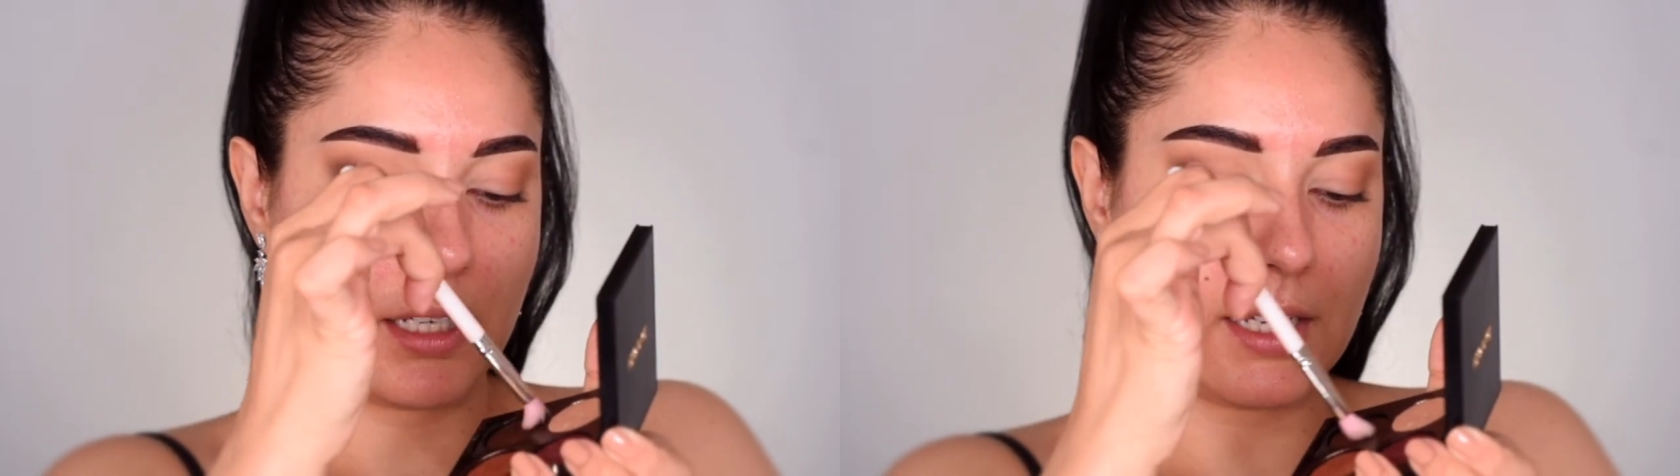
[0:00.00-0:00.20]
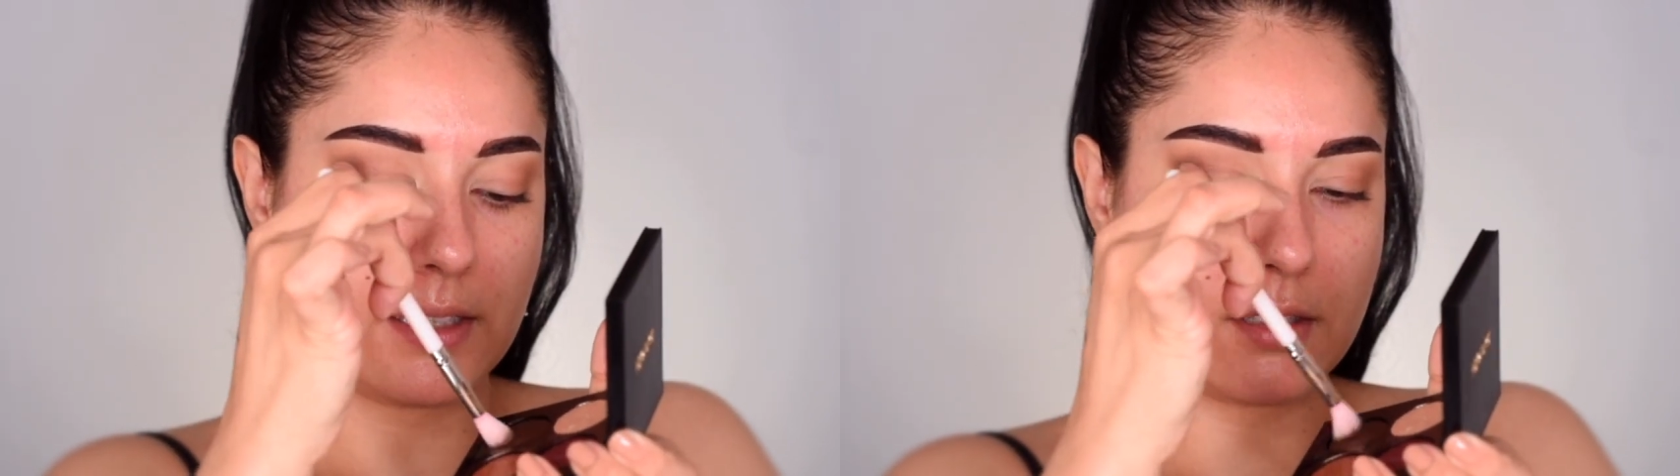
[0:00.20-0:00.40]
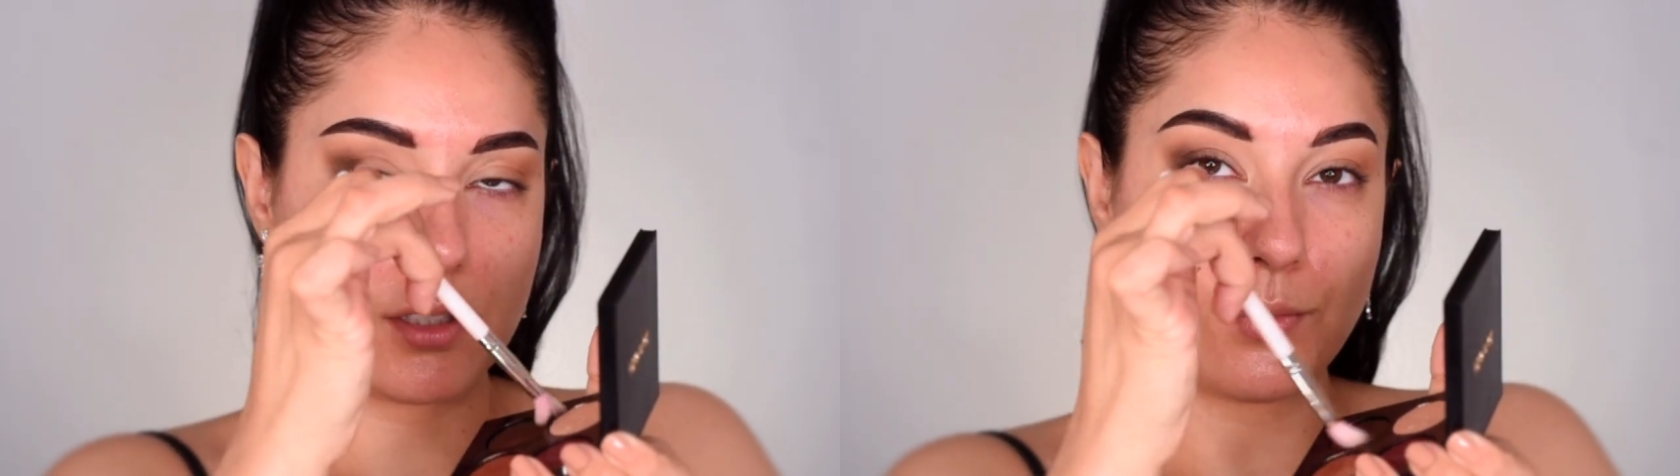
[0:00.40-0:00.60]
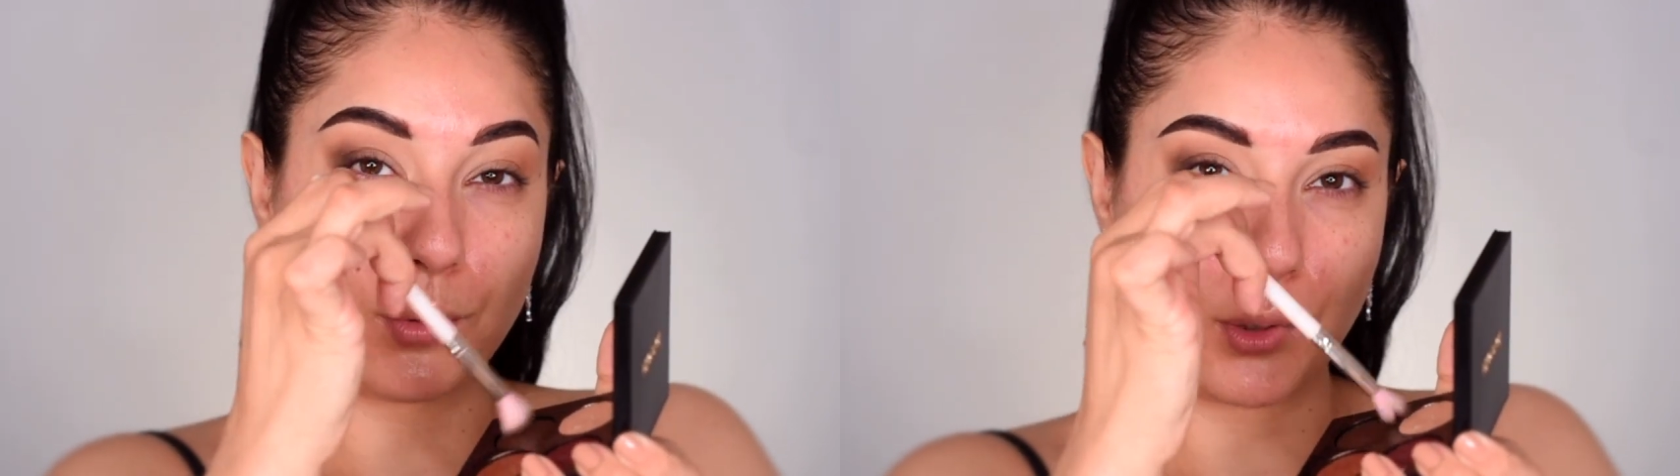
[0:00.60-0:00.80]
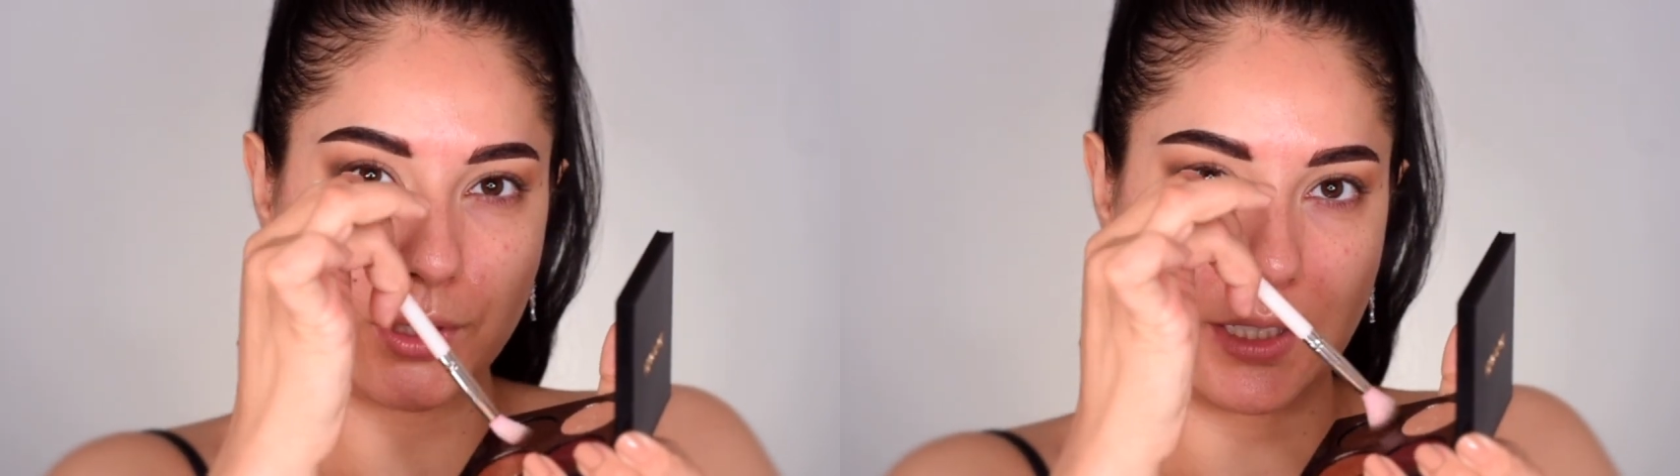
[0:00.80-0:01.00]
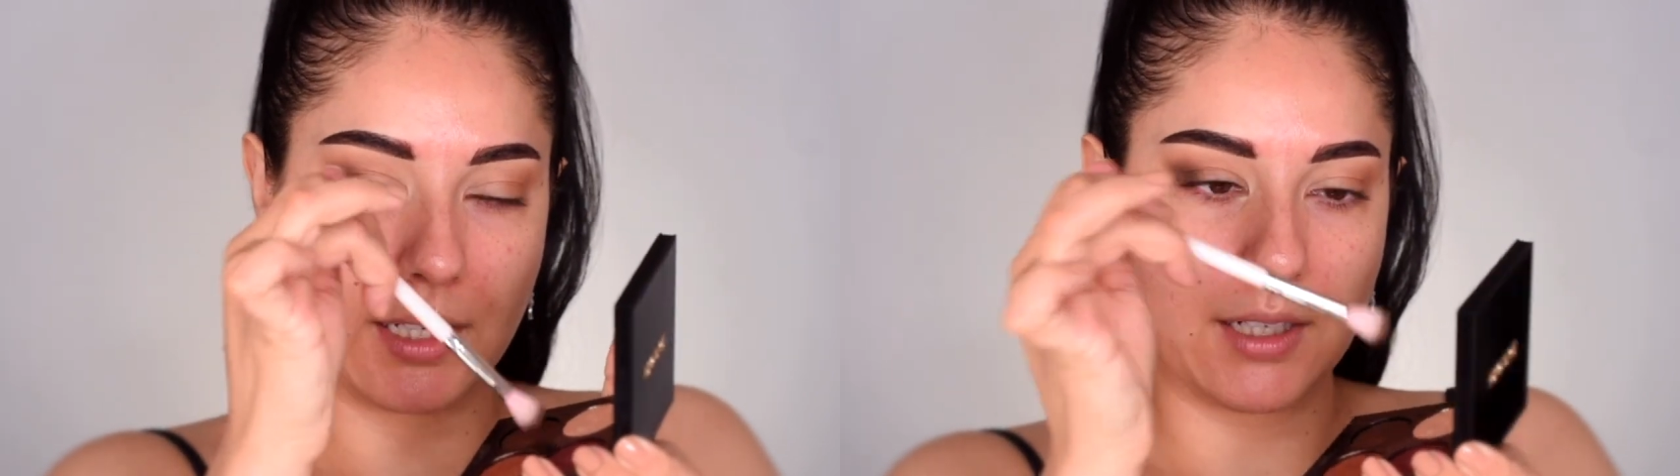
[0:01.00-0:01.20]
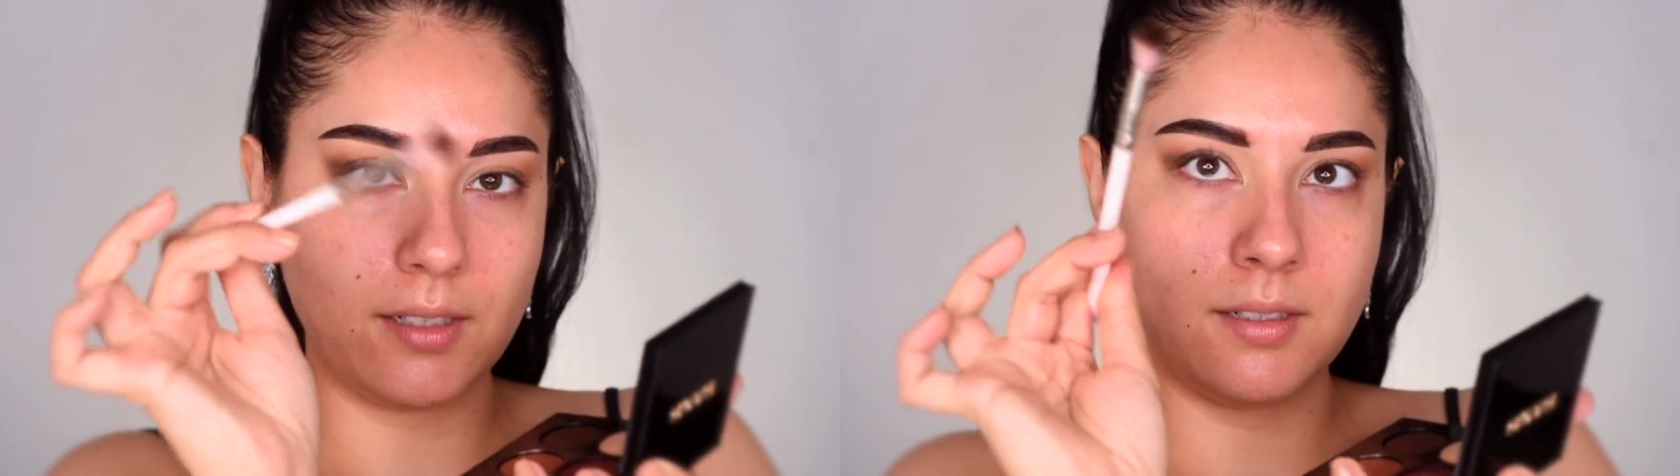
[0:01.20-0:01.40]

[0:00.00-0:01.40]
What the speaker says: and swirling it.